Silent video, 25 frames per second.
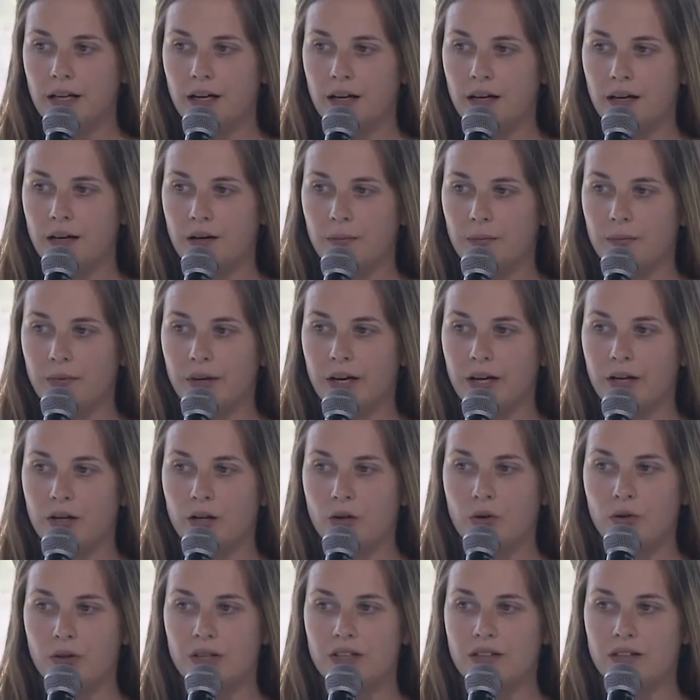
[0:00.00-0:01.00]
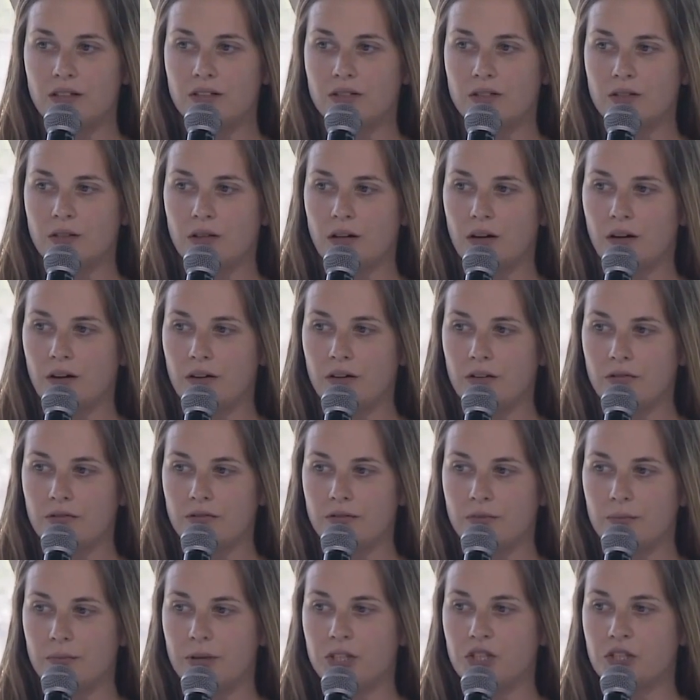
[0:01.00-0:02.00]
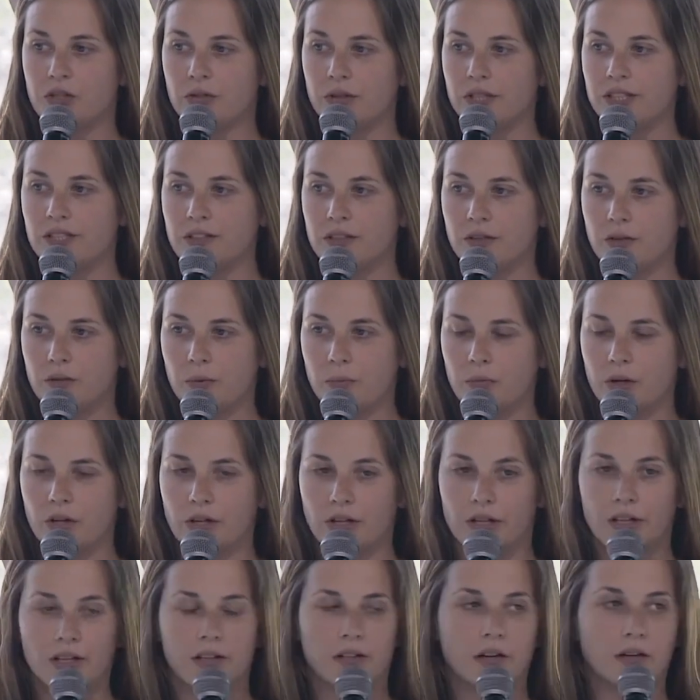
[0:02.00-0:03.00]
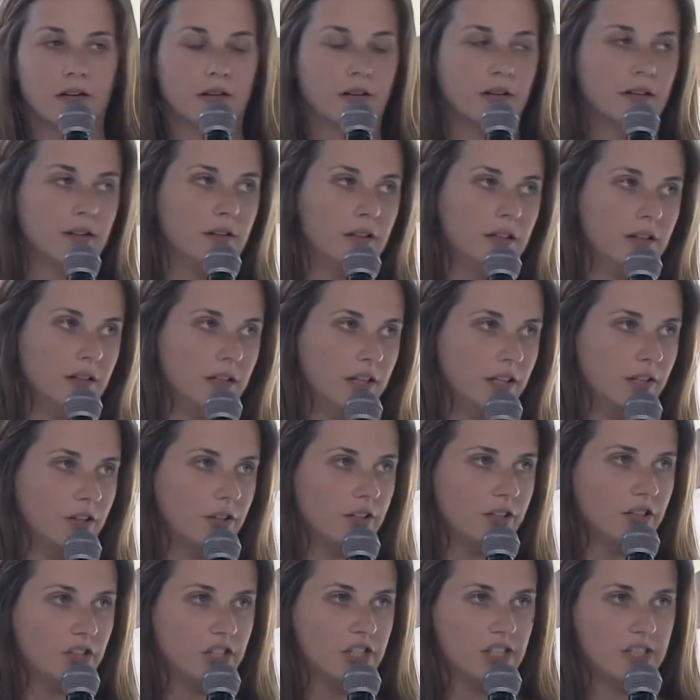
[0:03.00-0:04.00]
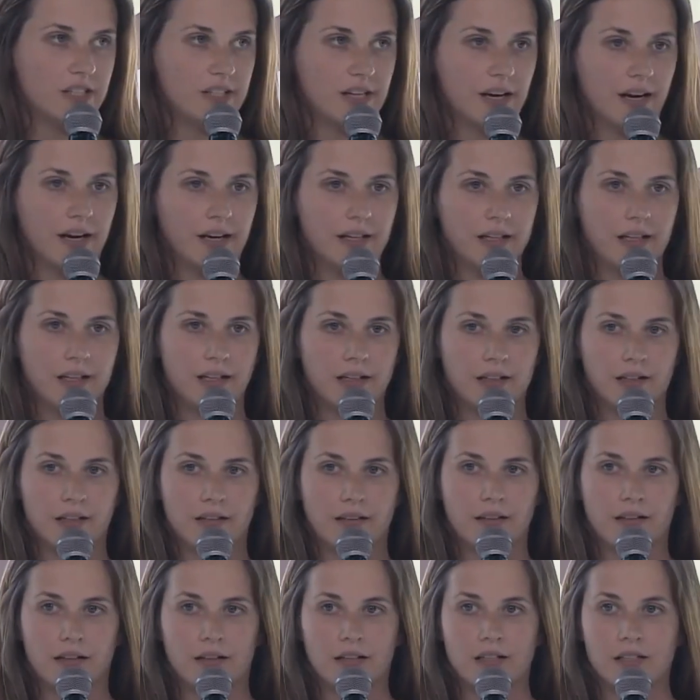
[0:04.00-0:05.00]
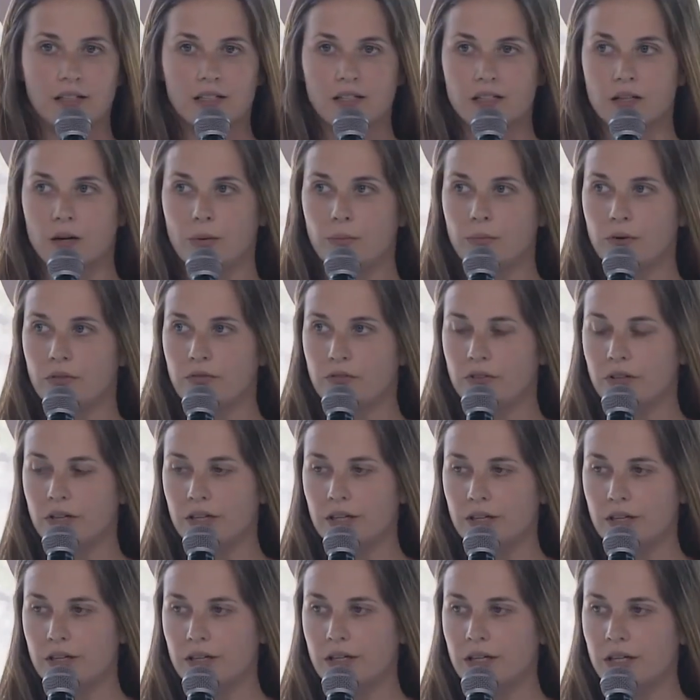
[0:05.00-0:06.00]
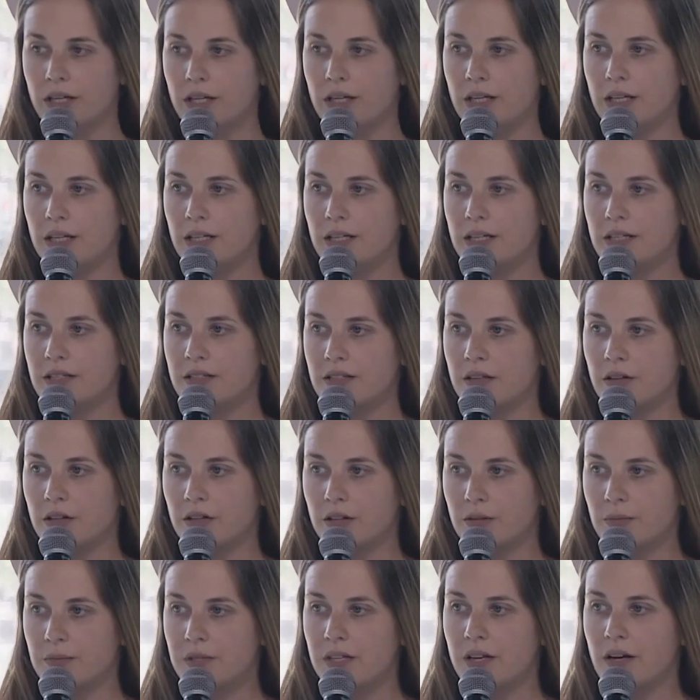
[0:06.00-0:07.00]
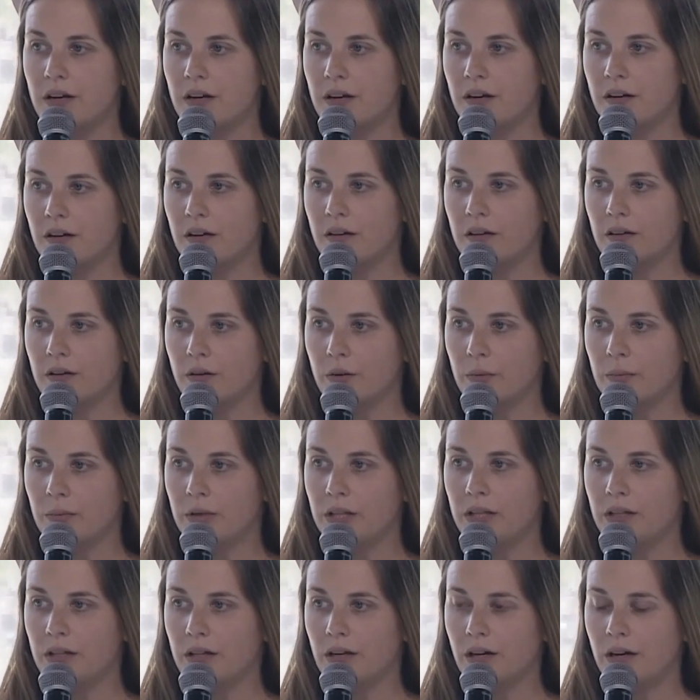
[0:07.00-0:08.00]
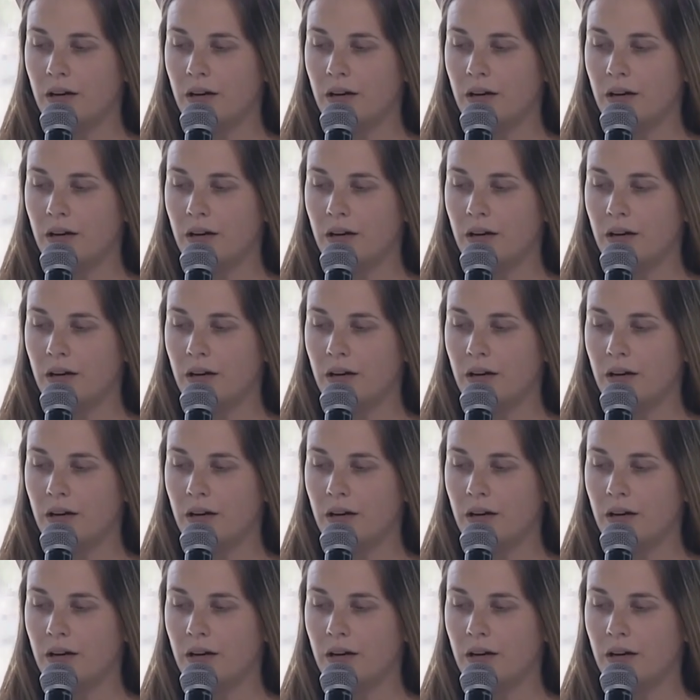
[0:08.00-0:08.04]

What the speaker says: I agree there's a lot of maturity on the market on the energy side, and I think some of the startups that are a little bit